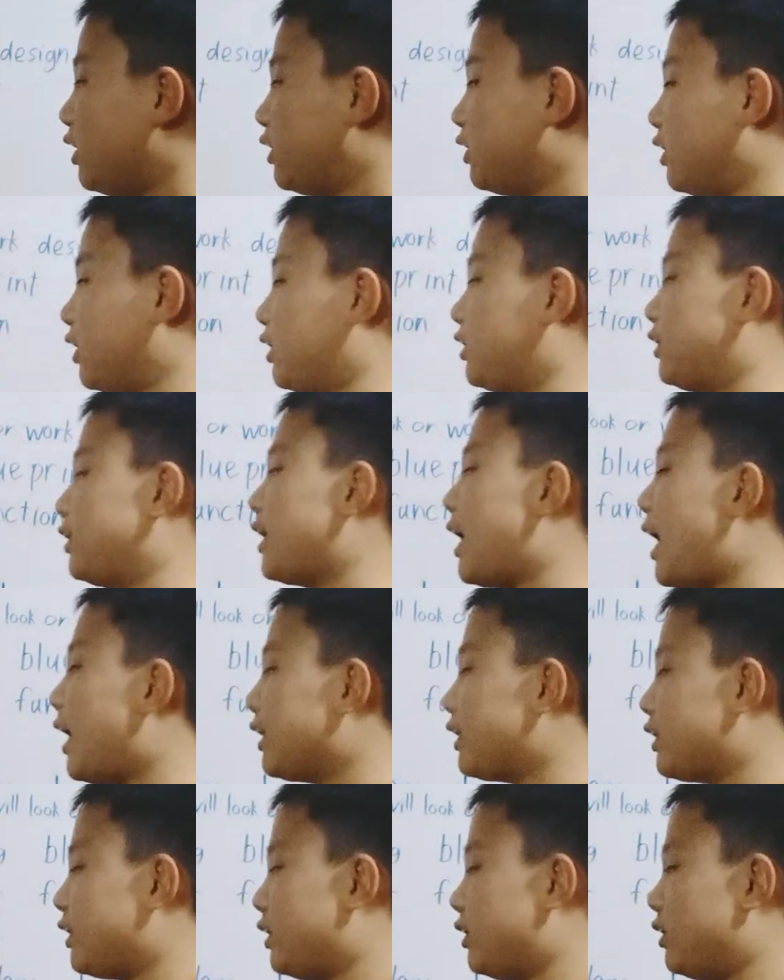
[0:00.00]
The
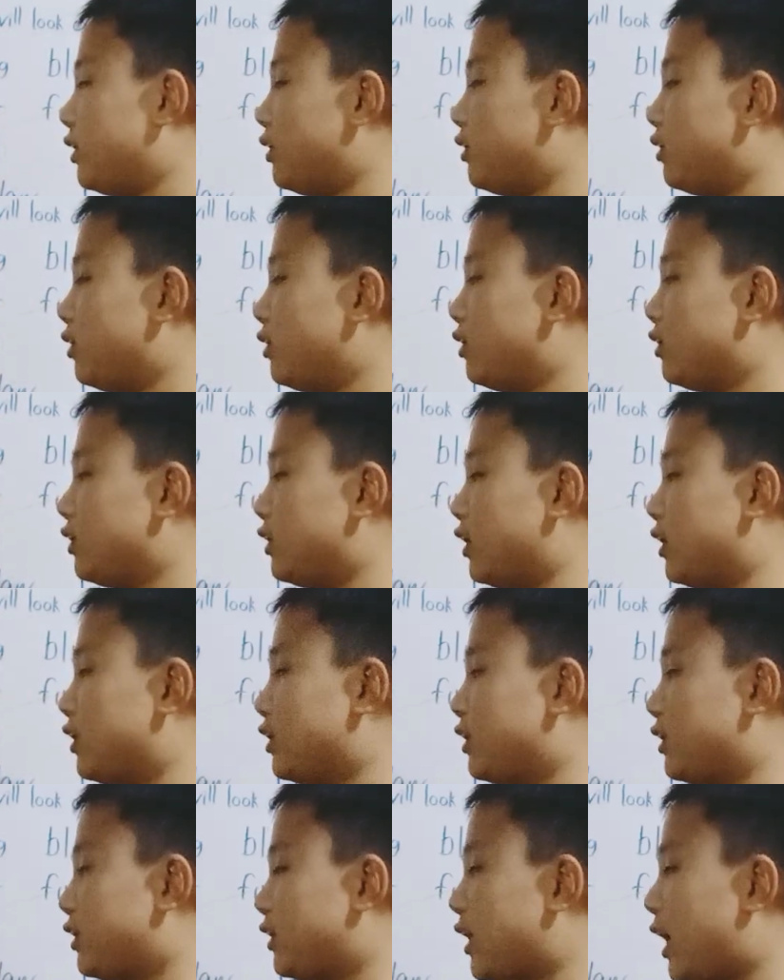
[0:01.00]

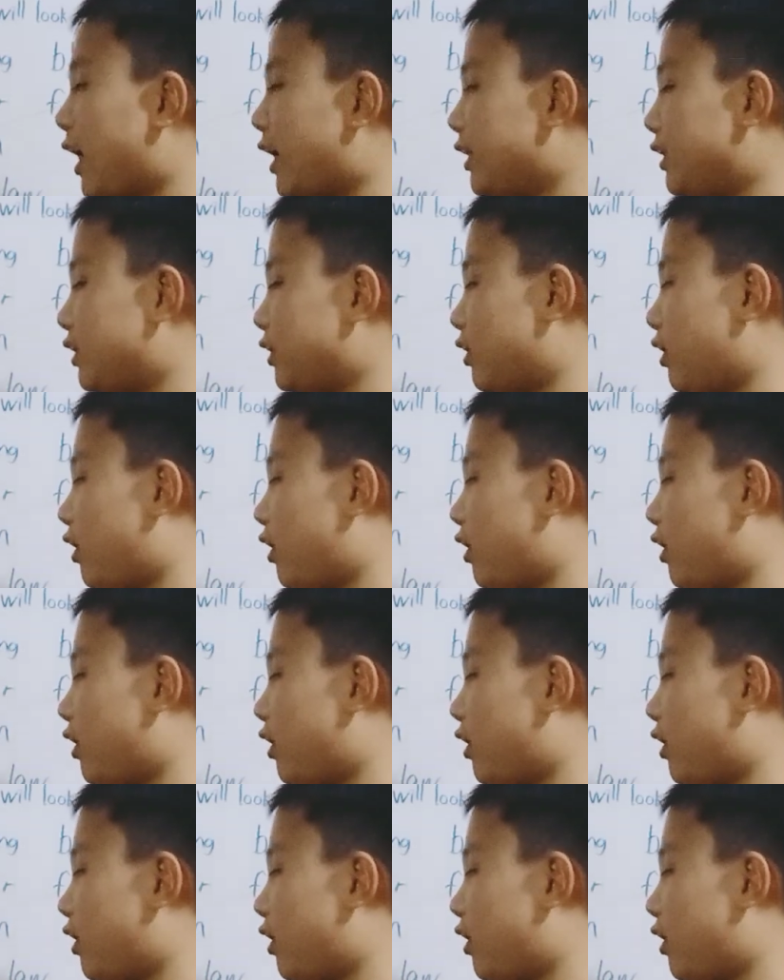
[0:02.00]
state